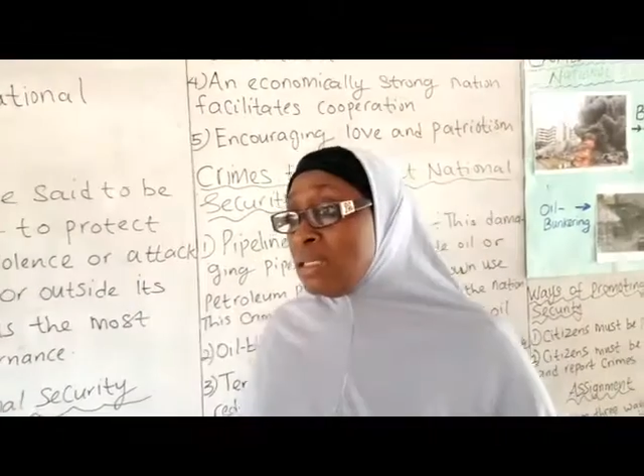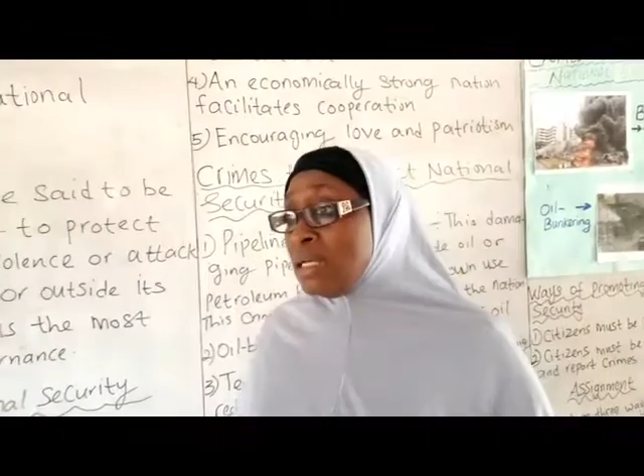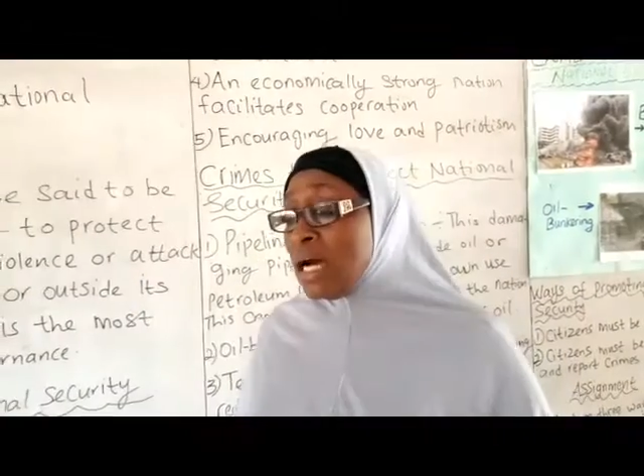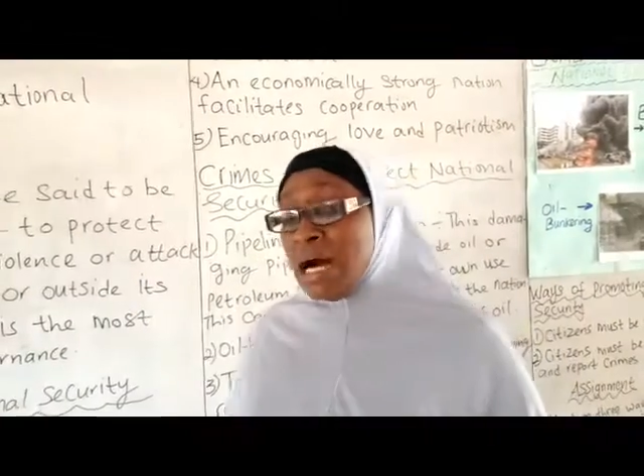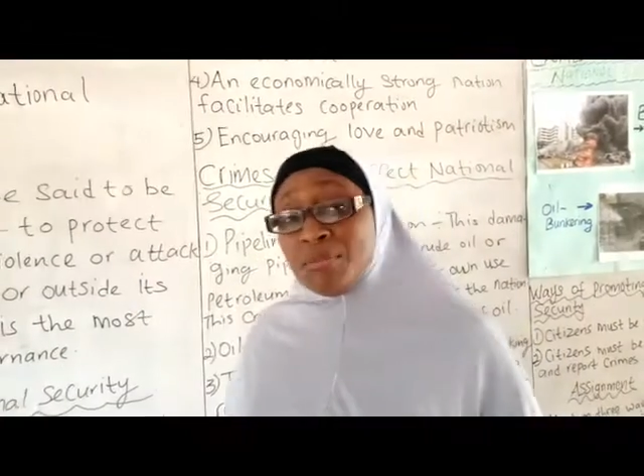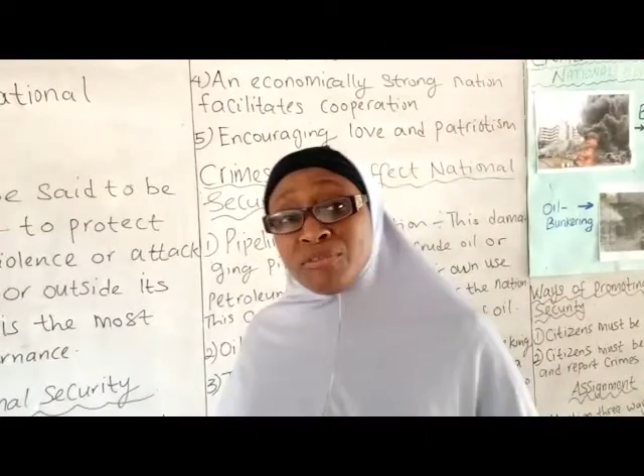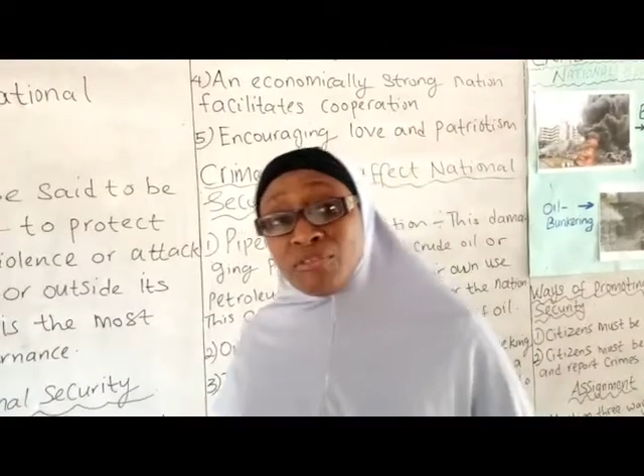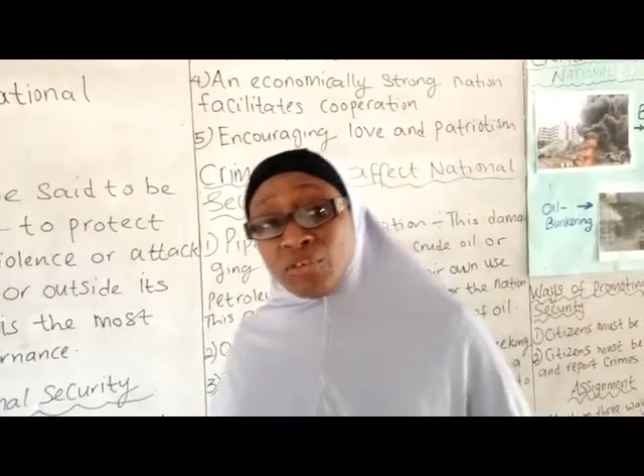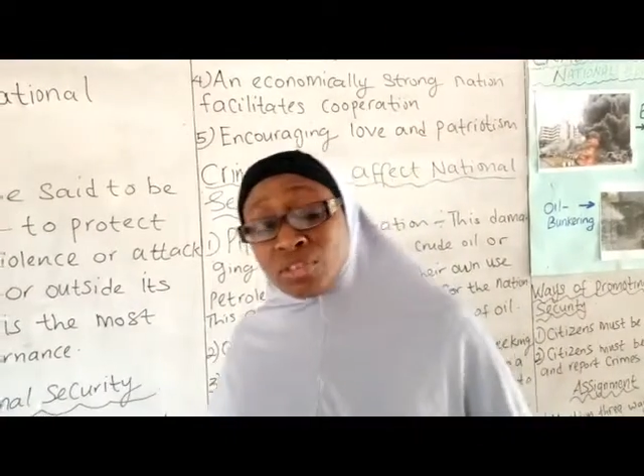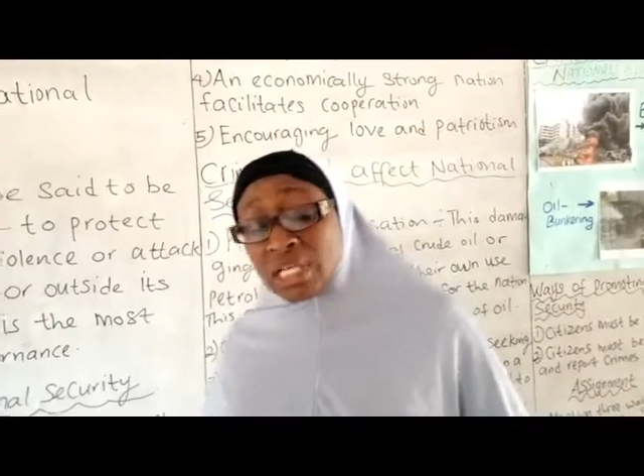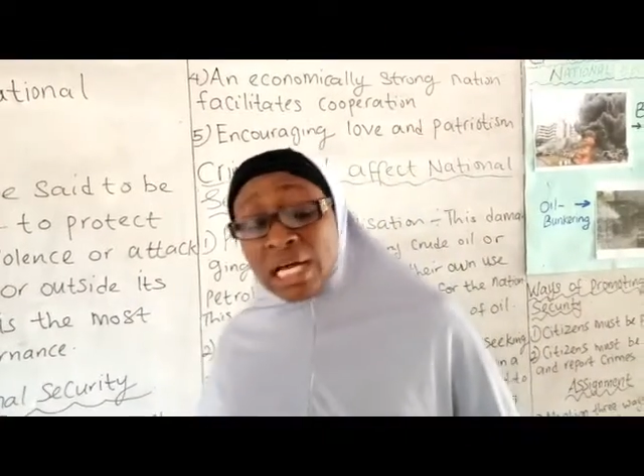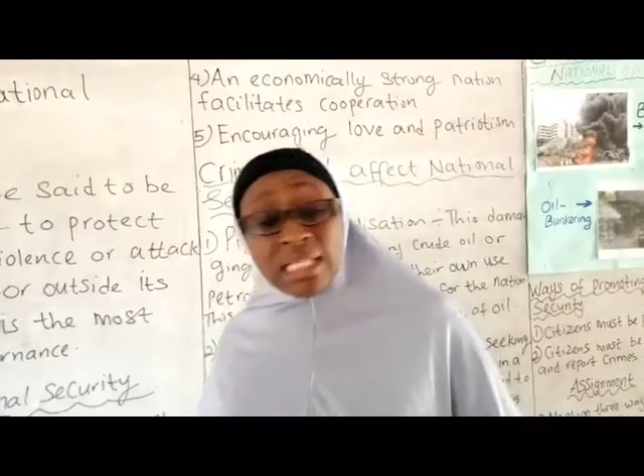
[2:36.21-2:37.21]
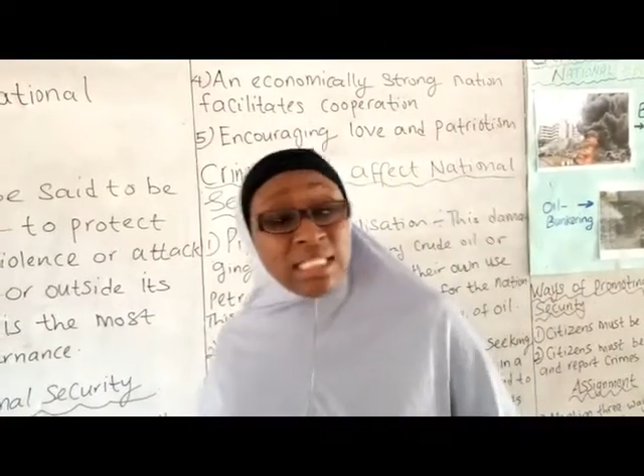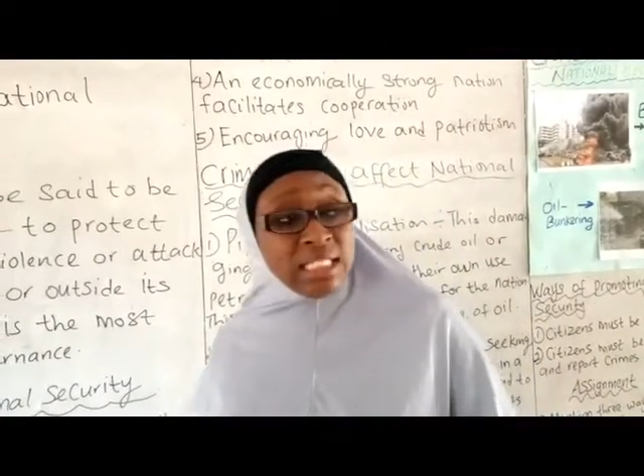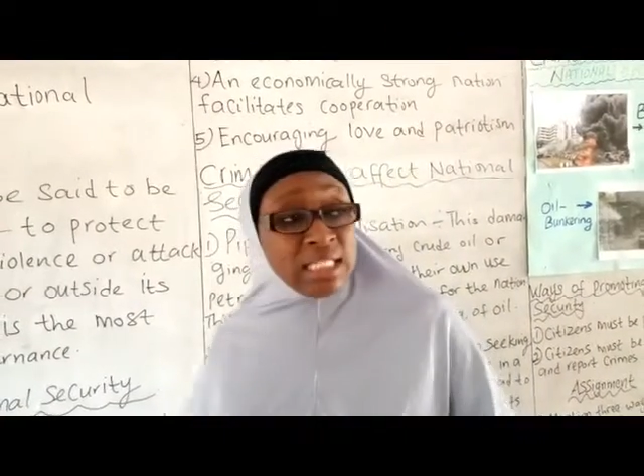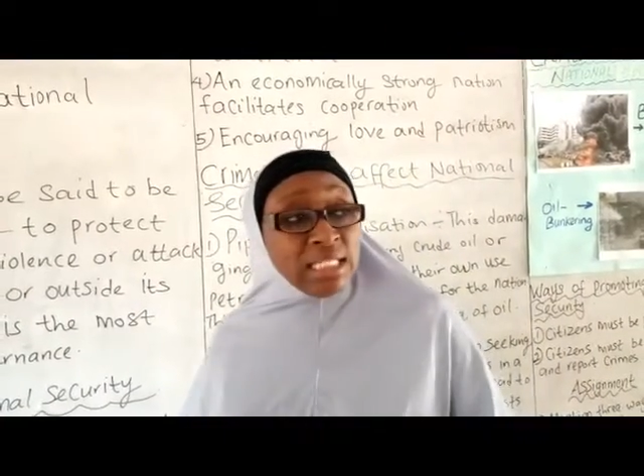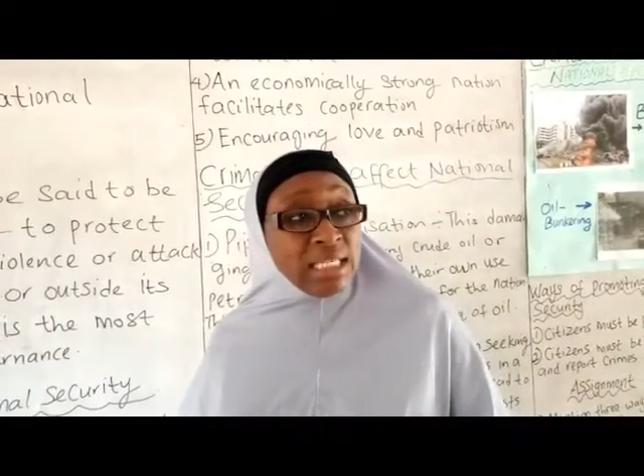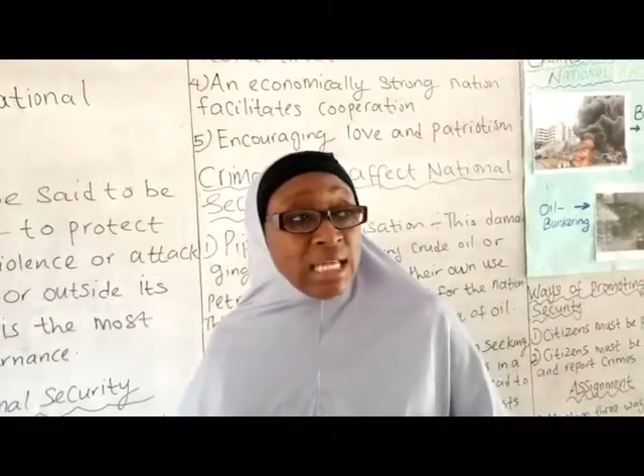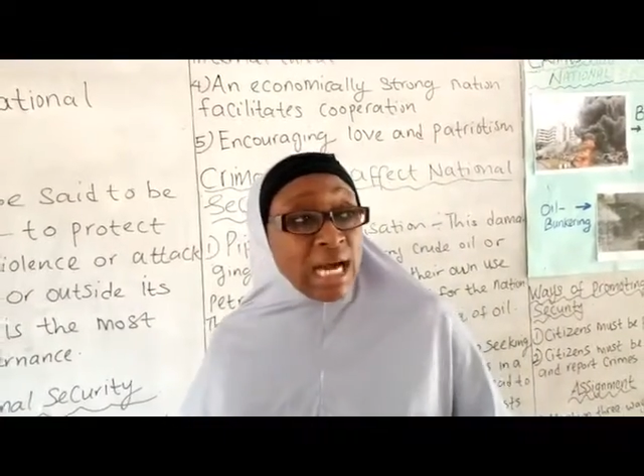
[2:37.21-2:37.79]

armed force, are the